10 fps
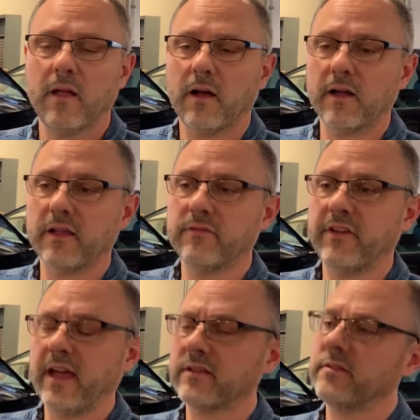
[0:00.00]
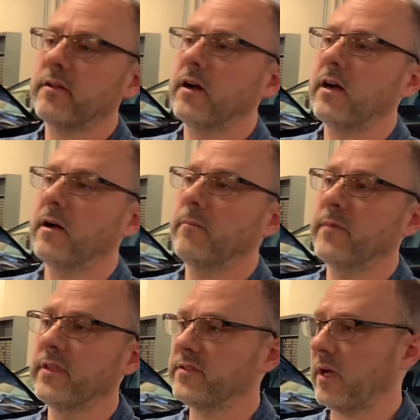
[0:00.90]
Uh, in fact, um,
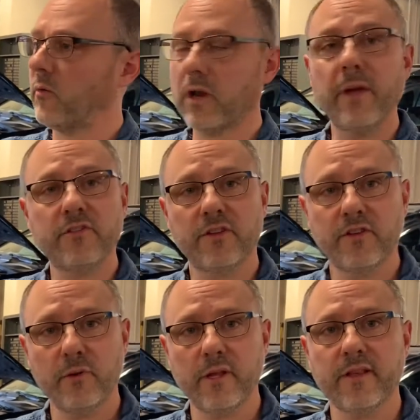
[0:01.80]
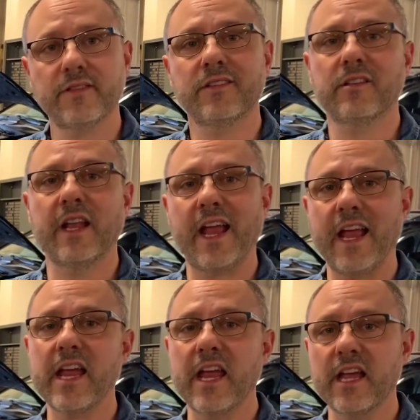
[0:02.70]
this I want to mention too that this is an
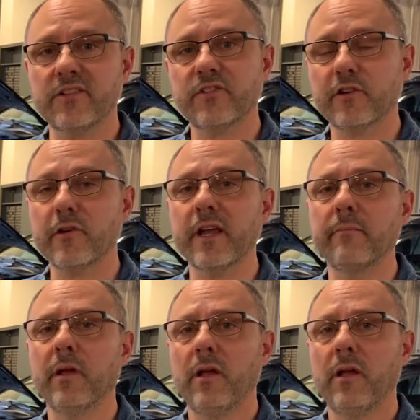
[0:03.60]
AAS degree.